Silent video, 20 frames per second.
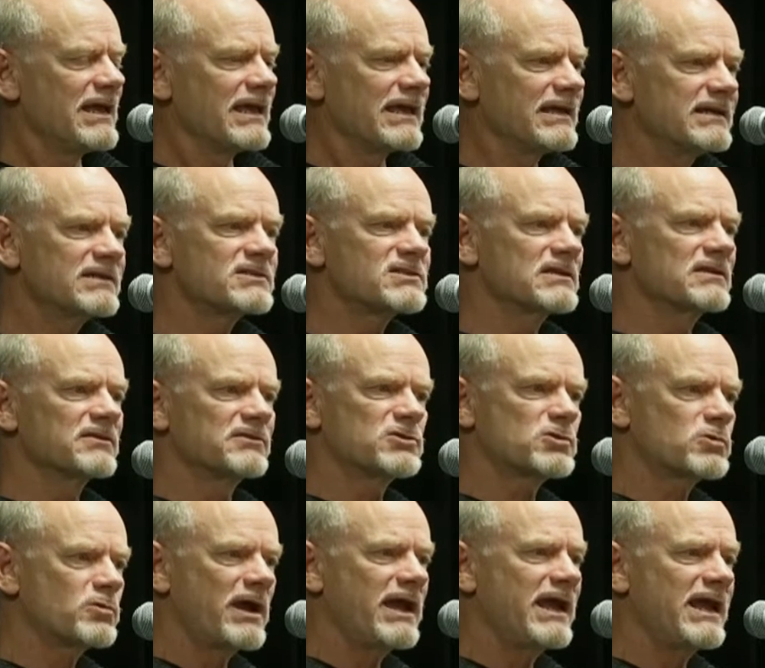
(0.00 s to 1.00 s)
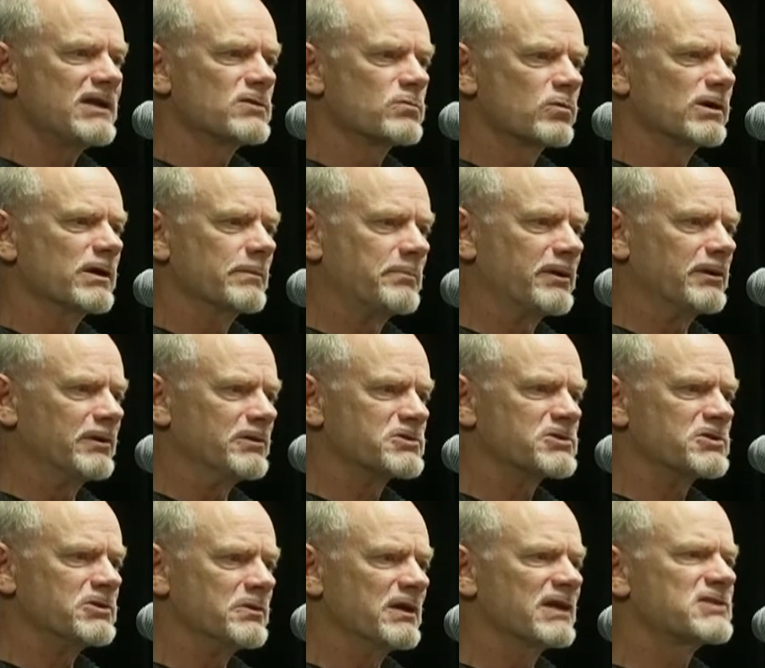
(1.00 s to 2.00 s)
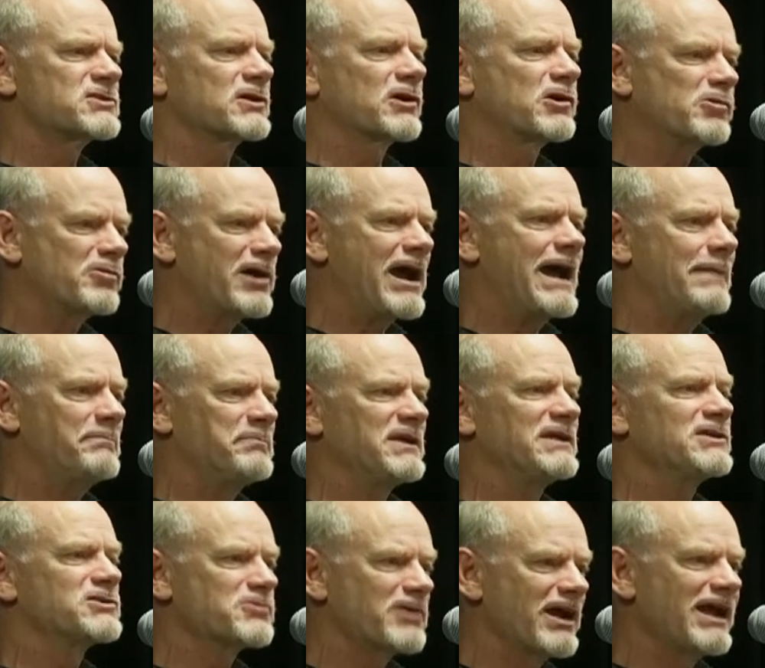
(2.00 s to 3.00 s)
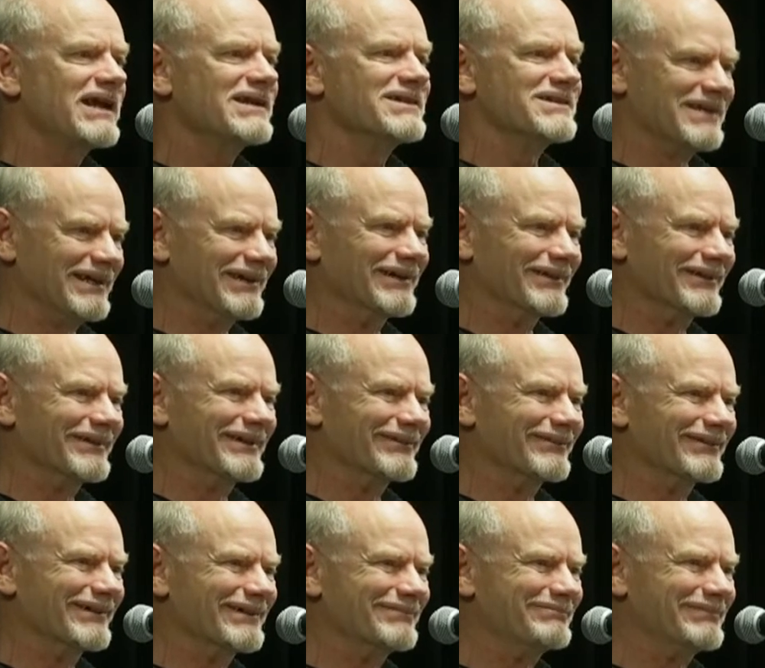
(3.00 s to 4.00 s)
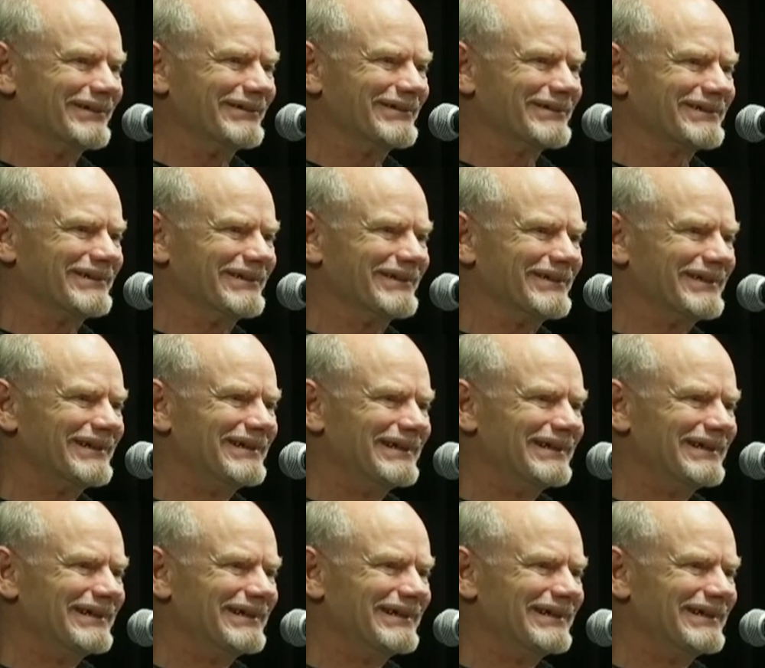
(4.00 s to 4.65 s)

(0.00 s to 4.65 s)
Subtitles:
It isn't trade we're opposed to, it's a crappy trade deal that we're opposed to.